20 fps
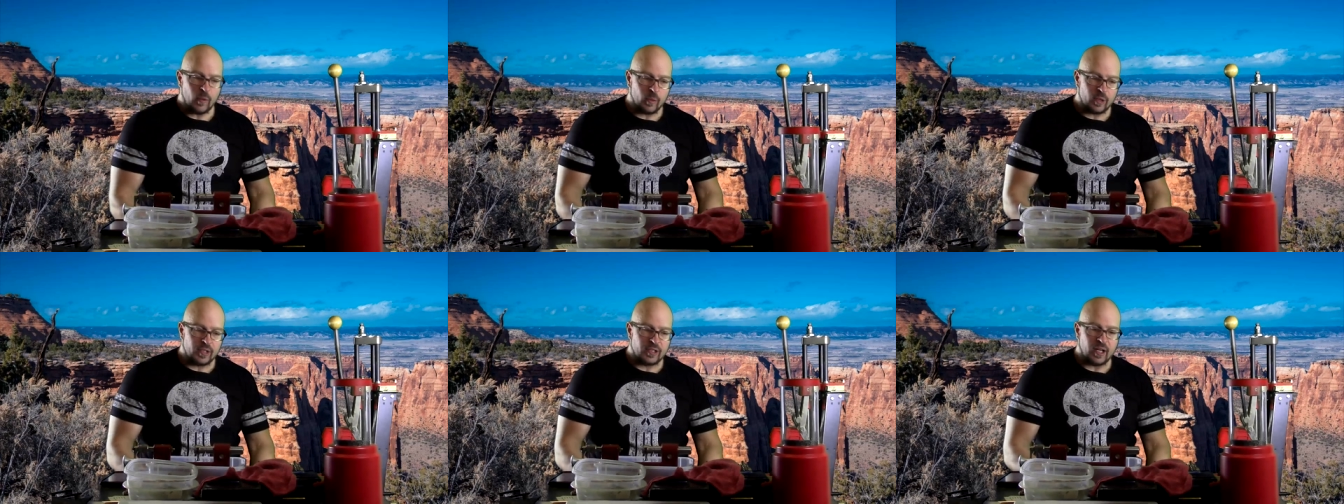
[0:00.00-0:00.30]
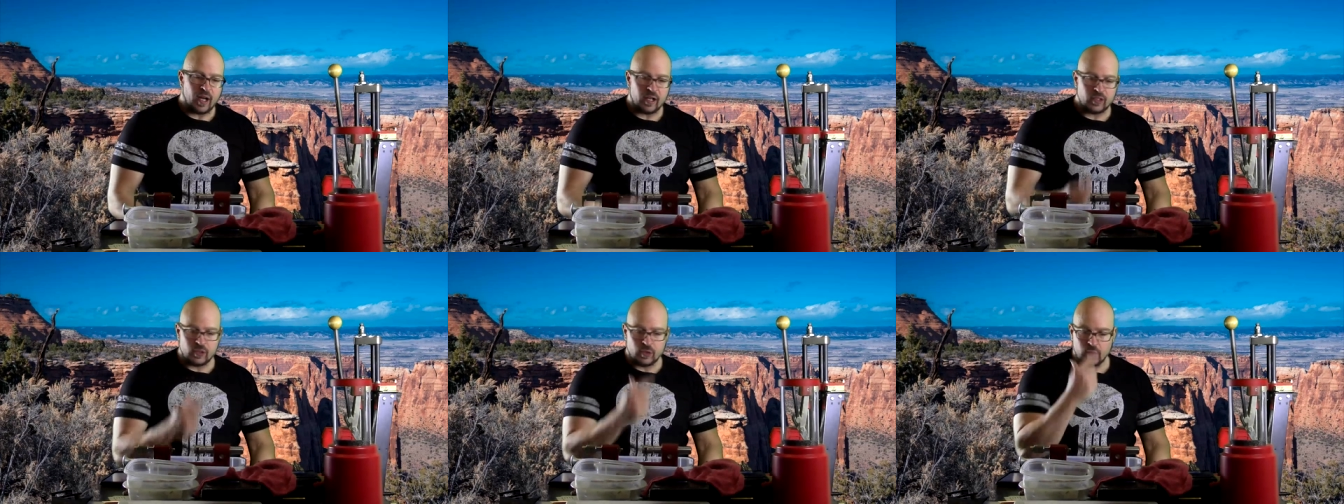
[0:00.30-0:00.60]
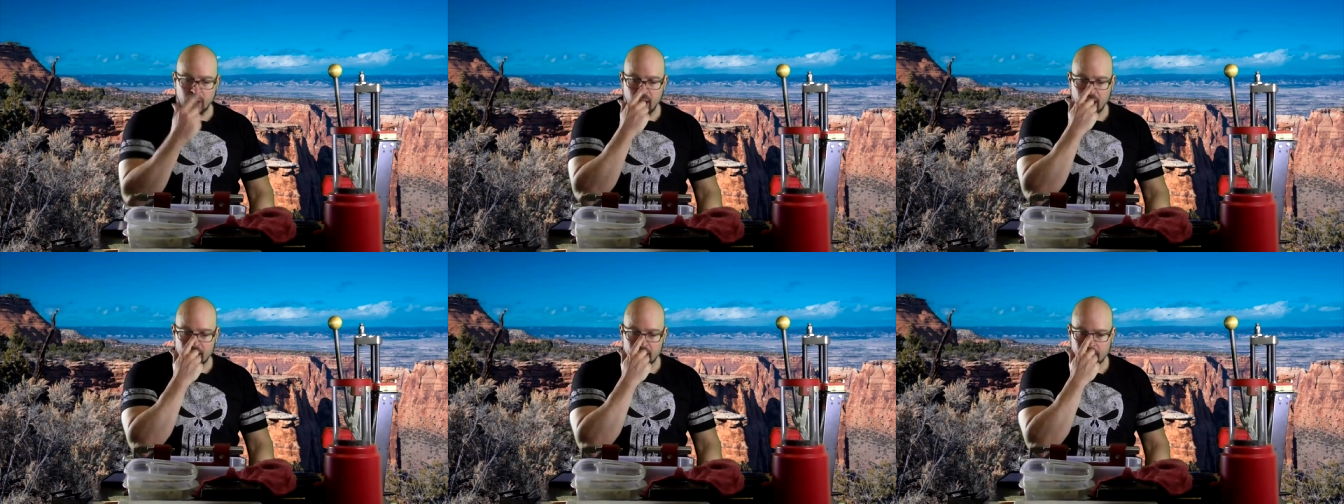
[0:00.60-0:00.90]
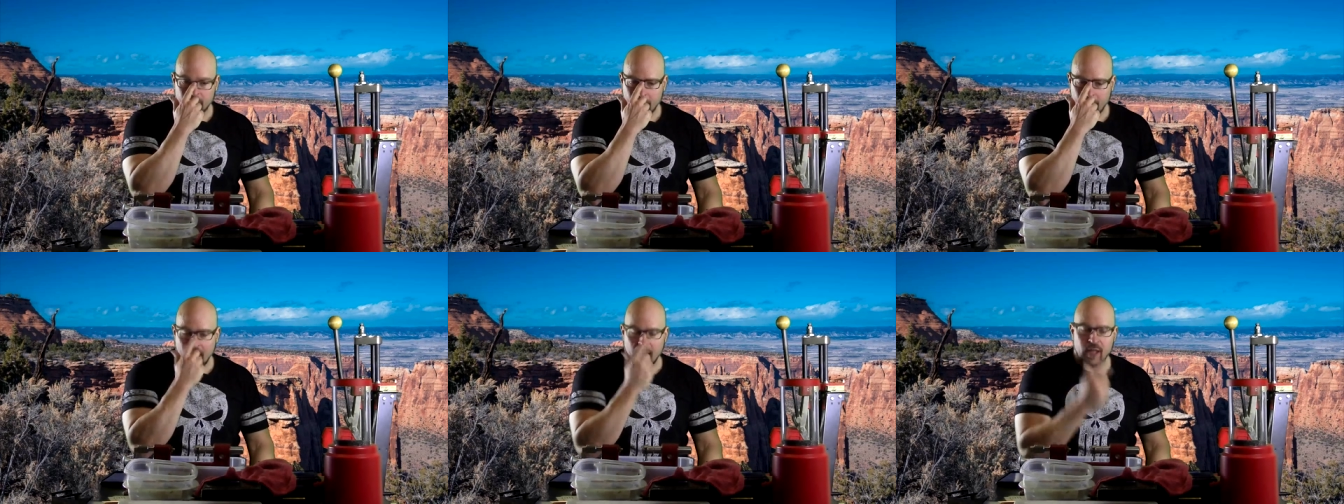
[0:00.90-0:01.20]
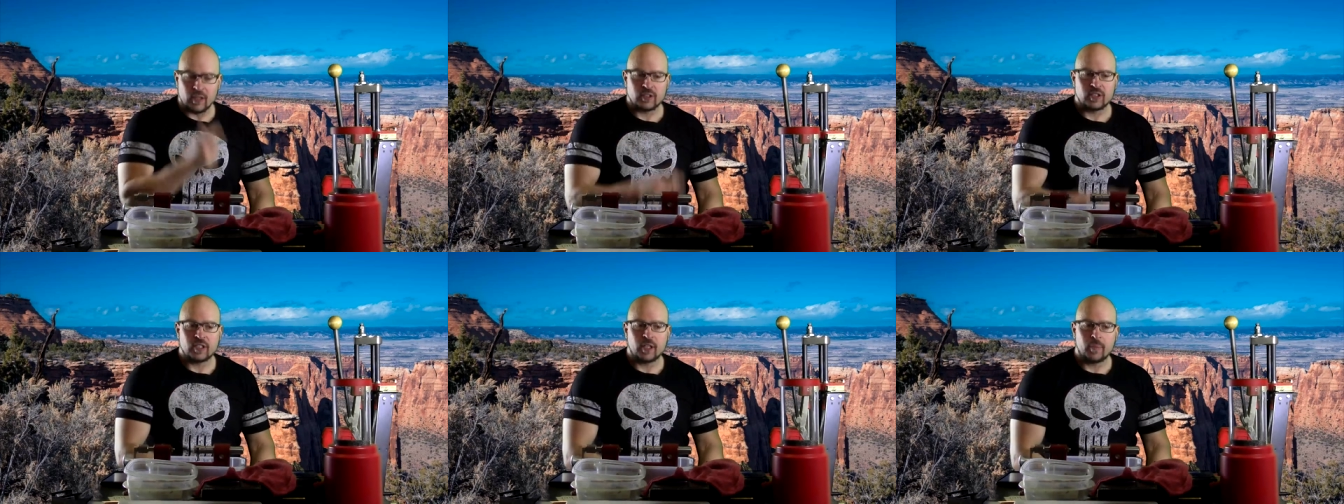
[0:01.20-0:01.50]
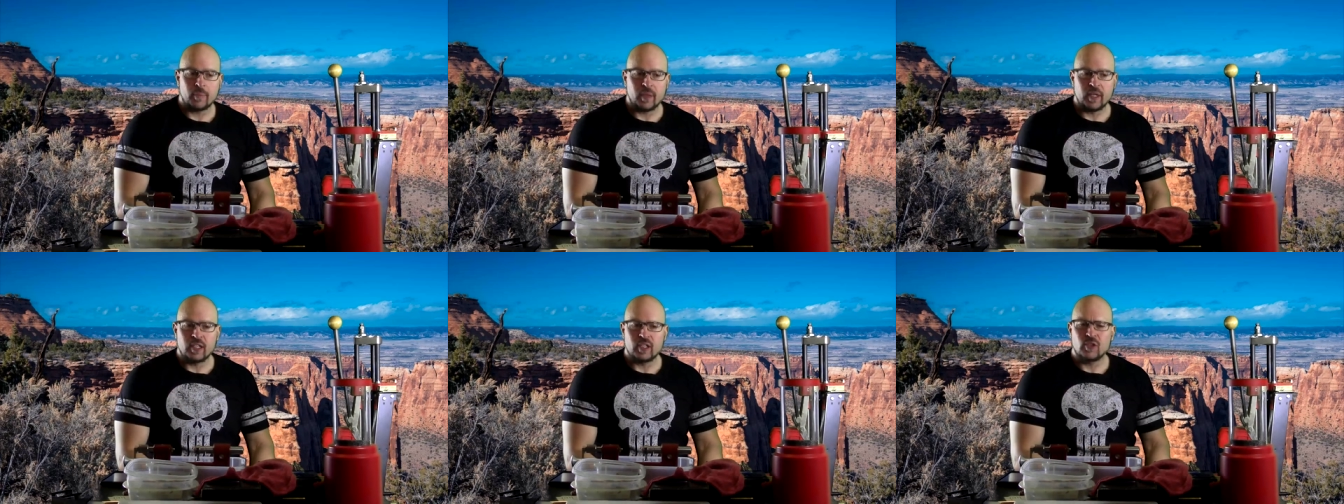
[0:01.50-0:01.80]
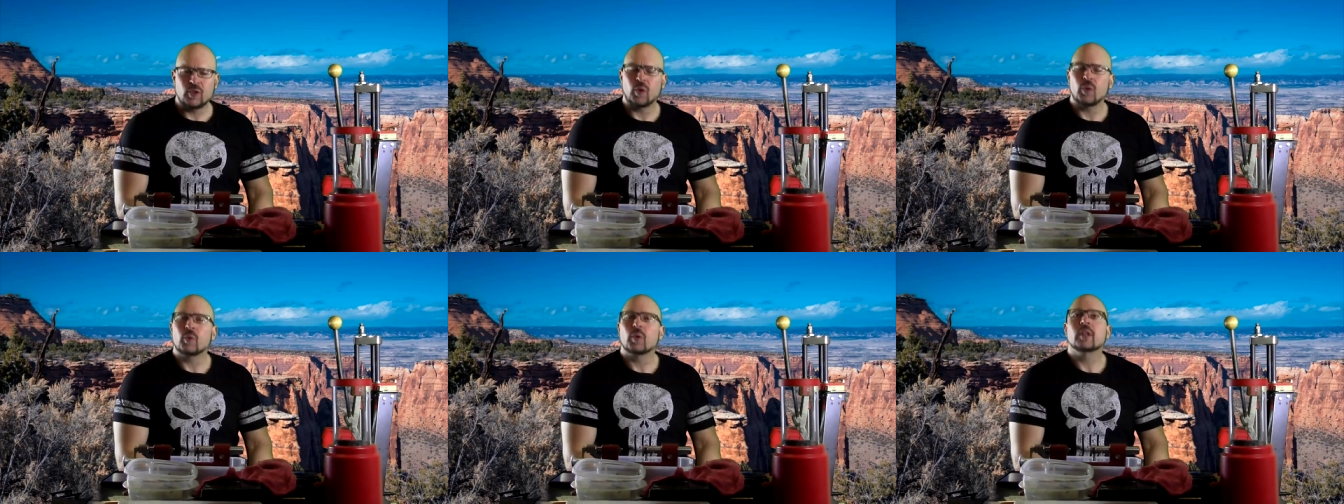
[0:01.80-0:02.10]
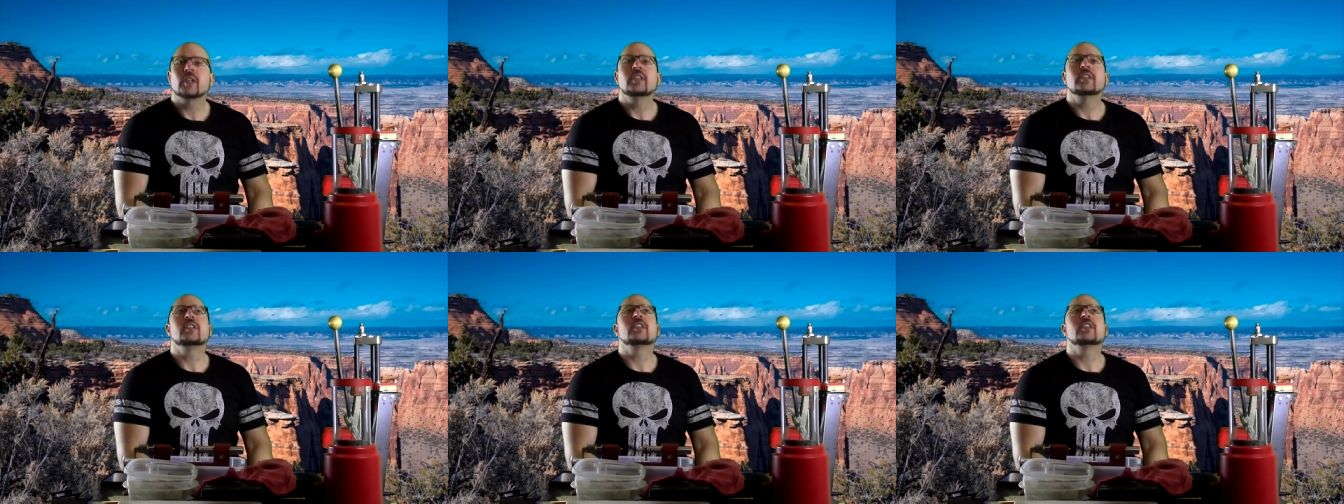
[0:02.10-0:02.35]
want to talk to you guys about something you don't really